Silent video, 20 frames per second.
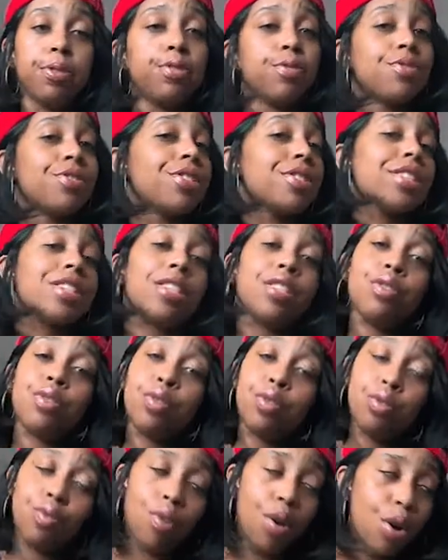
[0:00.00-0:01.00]
You just a little
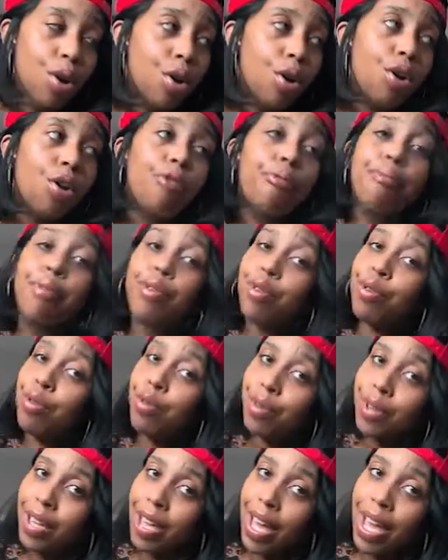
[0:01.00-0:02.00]
too old, but
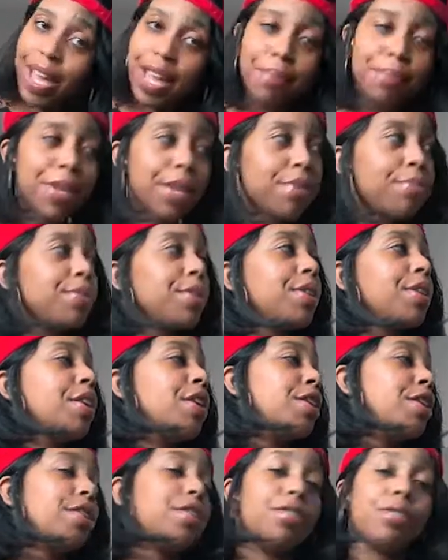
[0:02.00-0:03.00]
okay, baby.
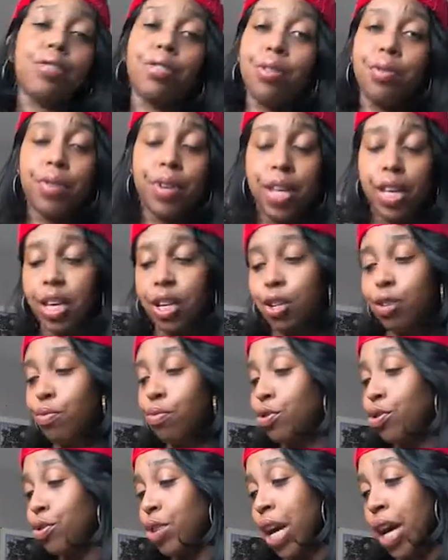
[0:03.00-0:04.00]
Go ahead and do
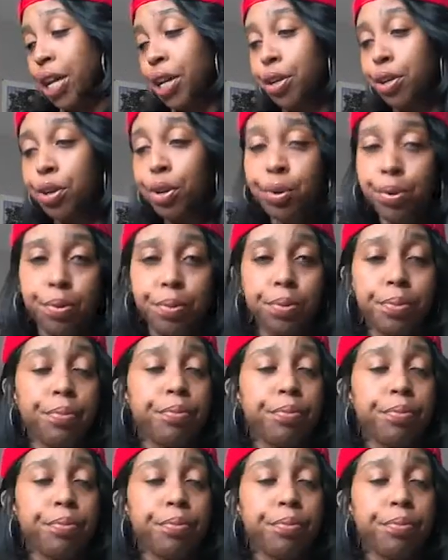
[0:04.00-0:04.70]
what you gotta do.